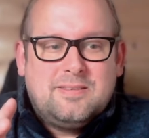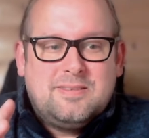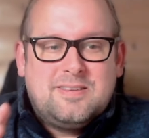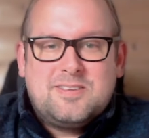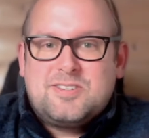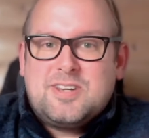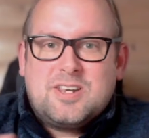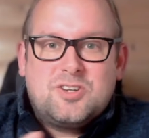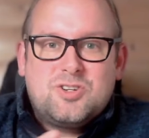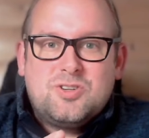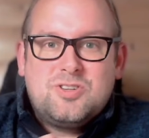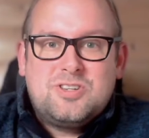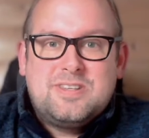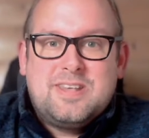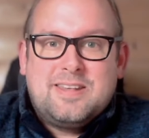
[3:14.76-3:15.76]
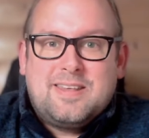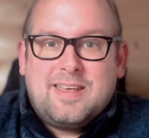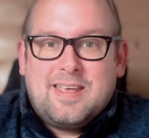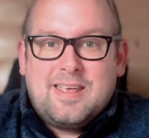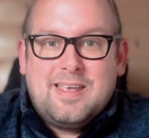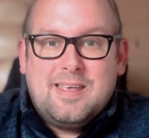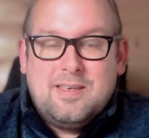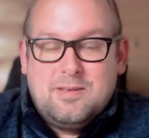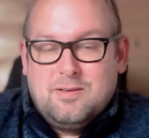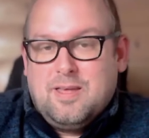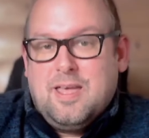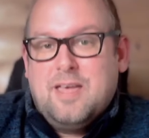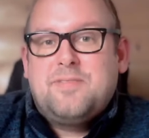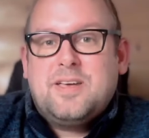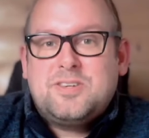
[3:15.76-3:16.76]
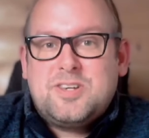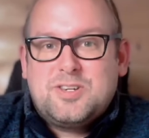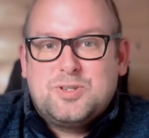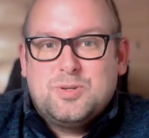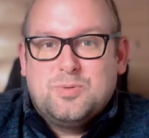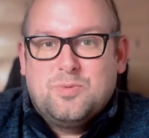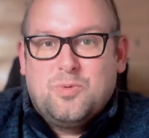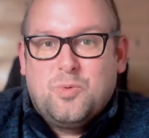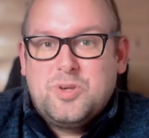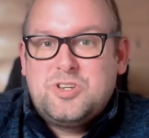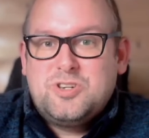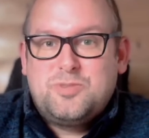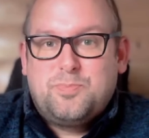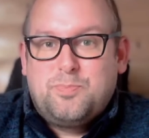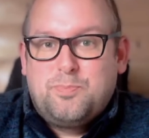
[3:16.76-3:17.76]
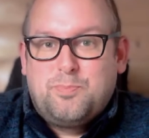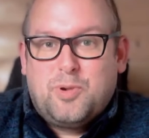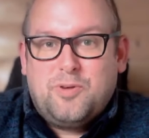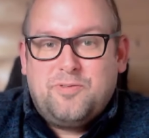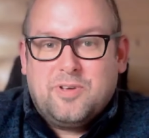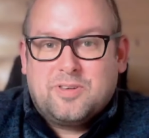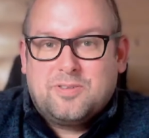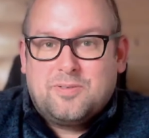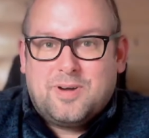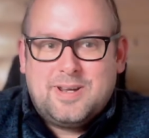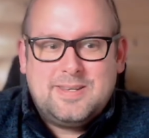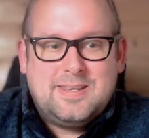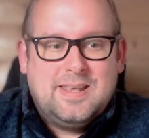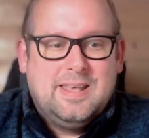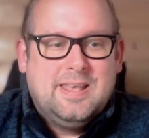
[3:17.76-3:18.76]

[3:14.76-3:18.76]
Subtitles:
the sections that they have access to, which is perfect, right?